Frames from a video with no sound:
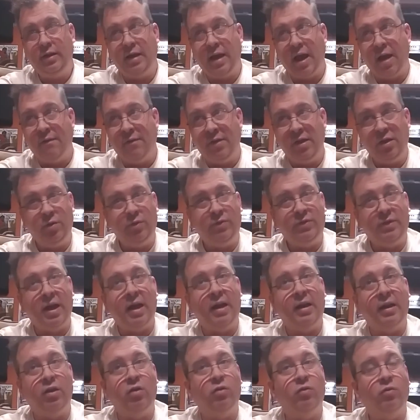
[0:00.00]
everything was
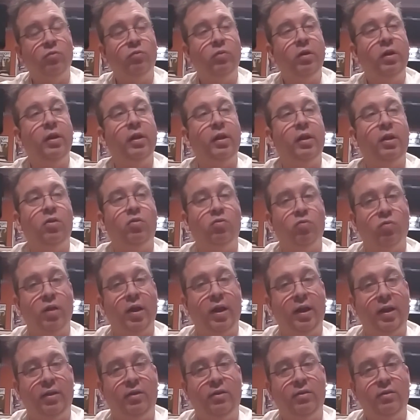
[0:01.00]
sounding really
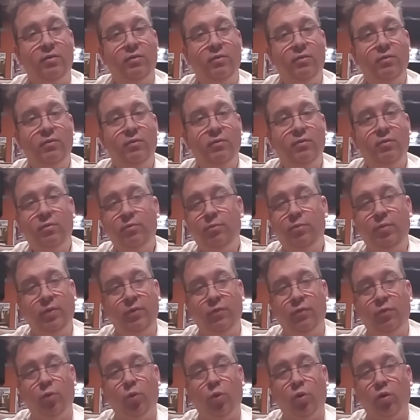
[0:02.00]
great
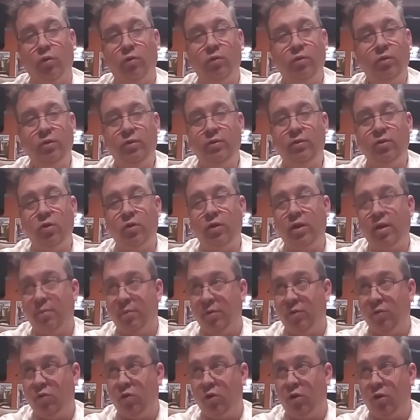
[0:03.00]
before. Don't get
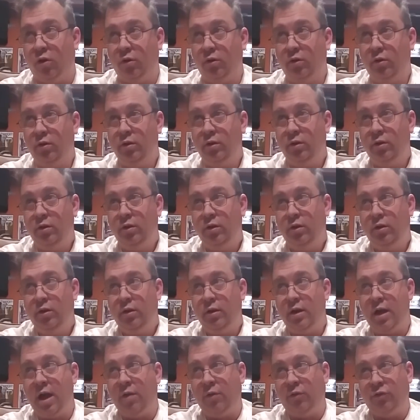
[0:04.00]
me wrong.
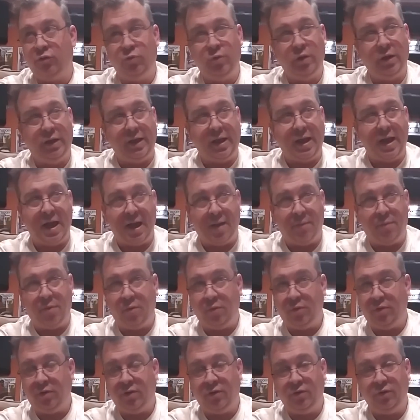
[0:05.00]
I was really happy
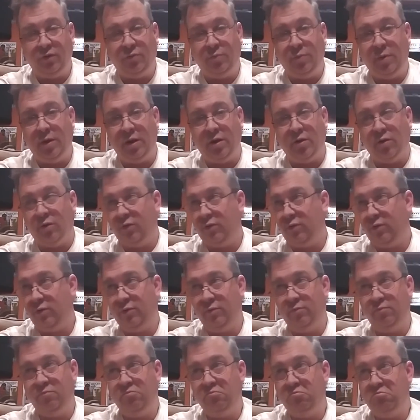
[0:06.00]
with the new speakers
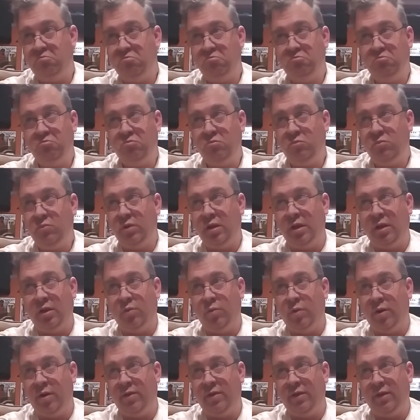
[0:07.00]
and the
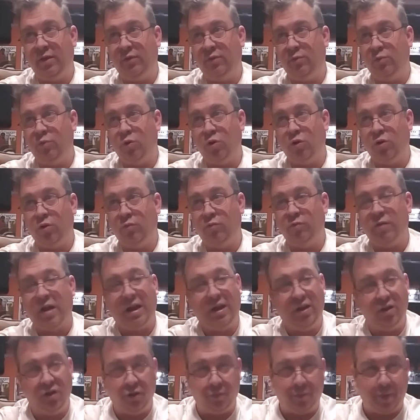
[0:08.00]
way things were.
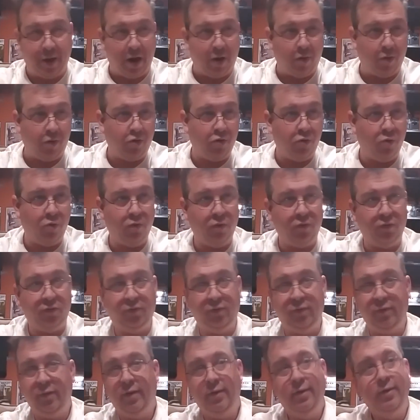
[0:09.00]
Regular power
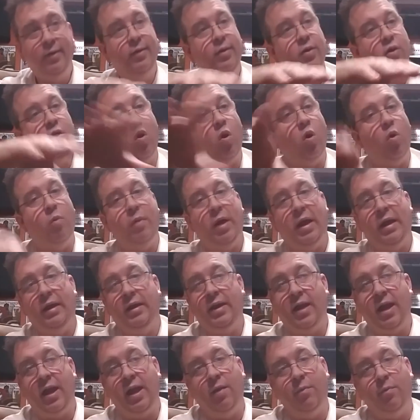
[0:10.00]
cords, homemade
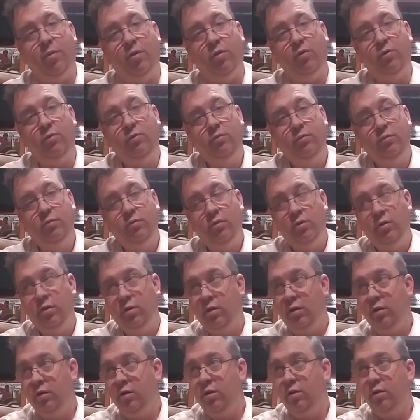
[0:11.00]
cable.
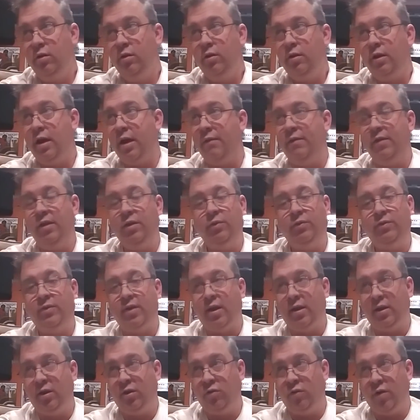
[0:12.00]
Everything was
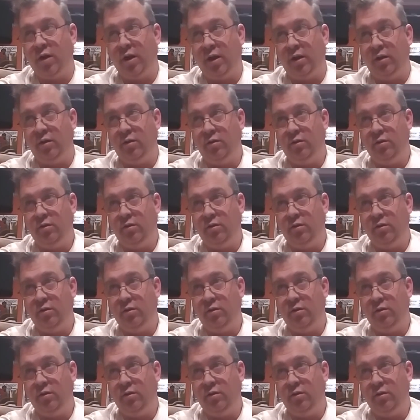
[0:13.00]
sounding great.